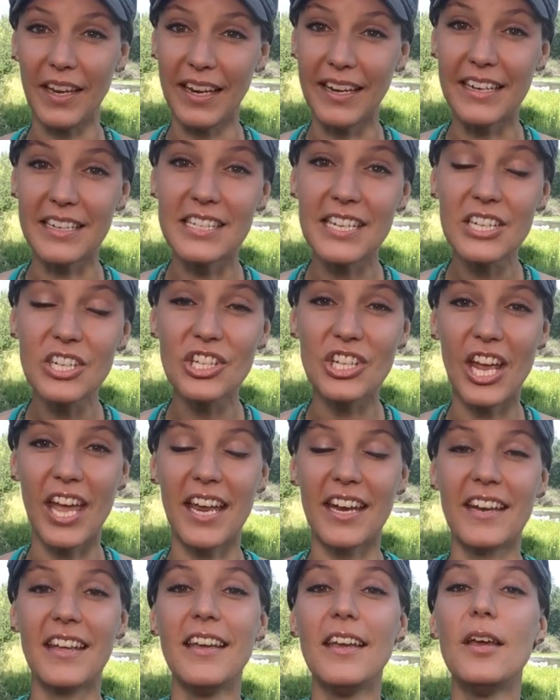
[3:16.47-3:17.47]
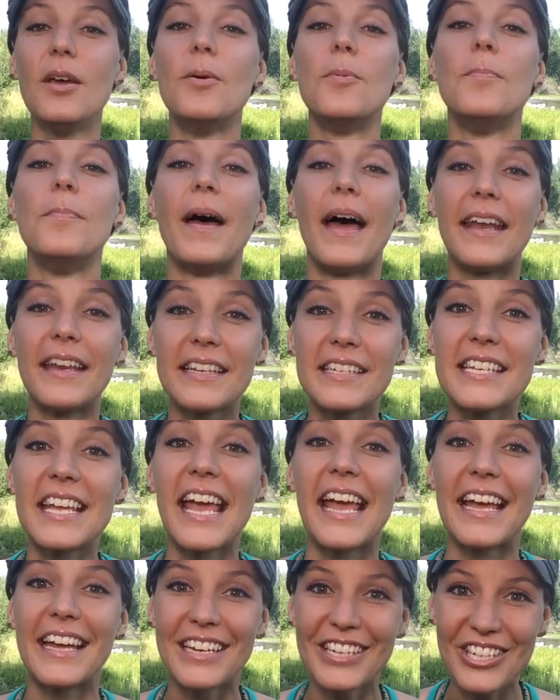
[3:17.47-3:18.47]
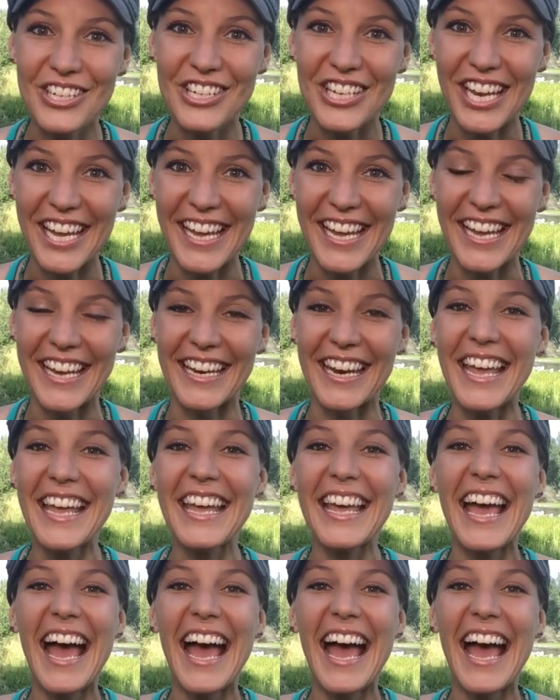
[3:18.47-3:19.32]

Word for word: In addition, meditation.